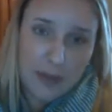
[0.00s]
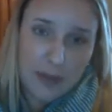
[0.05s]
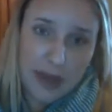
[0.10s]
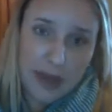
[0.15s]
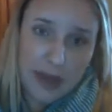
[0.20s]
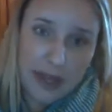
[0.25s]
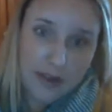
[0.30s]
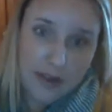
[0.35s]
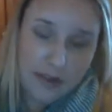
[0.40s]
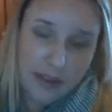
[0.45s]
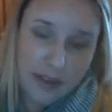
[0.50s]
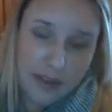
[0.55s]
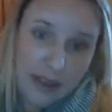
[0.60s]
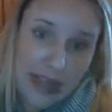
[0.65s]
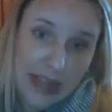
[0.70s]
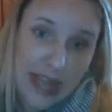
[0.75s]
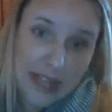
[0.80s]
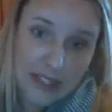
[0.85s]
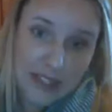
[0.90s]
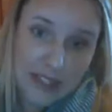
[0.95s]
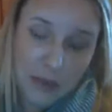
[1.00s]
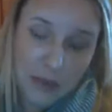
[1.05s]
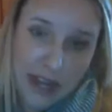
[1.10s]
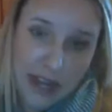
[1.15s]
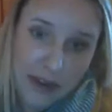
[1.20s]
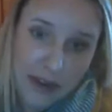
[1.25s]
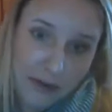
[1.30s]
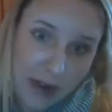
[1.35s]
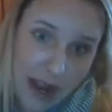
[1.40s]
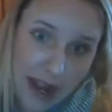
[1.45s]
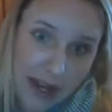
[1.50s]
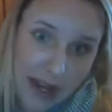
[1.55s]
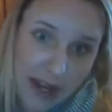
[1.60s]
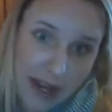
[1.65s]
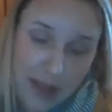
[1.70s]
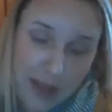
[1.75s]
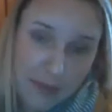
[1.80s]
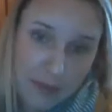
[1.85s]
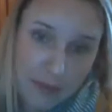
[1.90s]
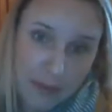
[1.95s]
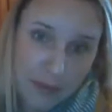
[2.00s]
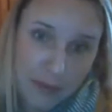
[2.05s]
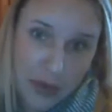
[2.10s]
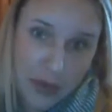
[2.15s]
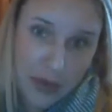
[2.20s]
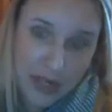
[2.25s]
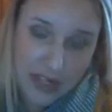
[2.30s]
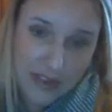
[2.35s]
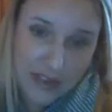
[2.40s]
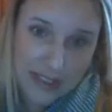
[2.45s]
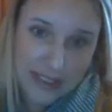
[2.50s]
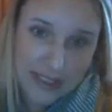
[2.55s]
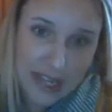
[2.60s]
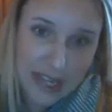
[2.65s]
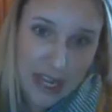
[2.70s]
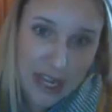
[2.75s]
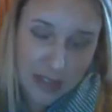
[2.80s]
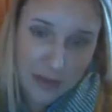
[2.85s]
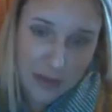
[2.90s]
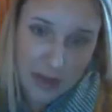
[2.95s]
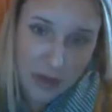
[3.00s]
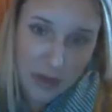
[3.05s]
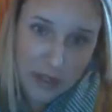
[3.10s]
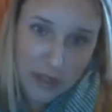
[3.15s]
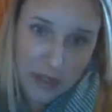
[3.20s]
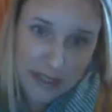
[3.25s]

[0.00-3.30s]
But the last one I read, and I put in this document,